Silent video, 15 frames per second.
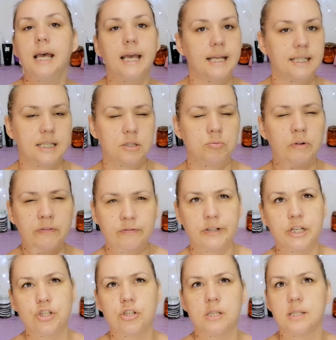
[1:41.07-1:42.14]
It does
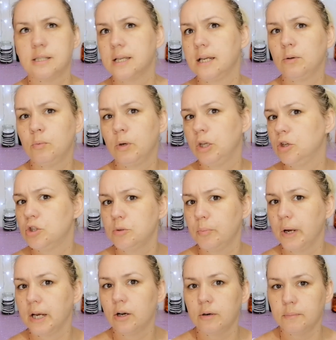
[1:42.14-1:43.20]
refresh the skin when you
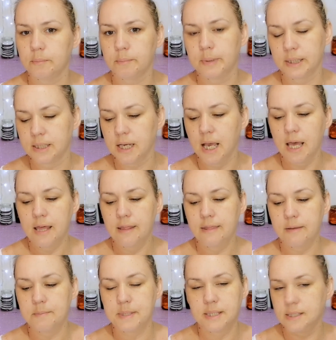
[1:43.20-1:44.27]
spray it on, but
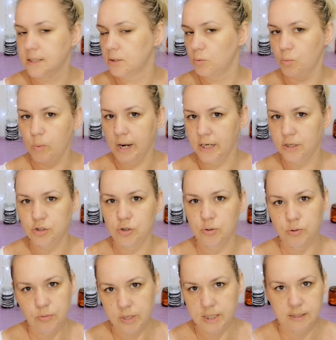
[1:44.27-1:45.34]
the mist is way too
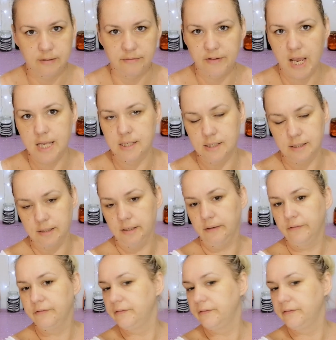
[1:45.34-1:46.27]
aggressive as a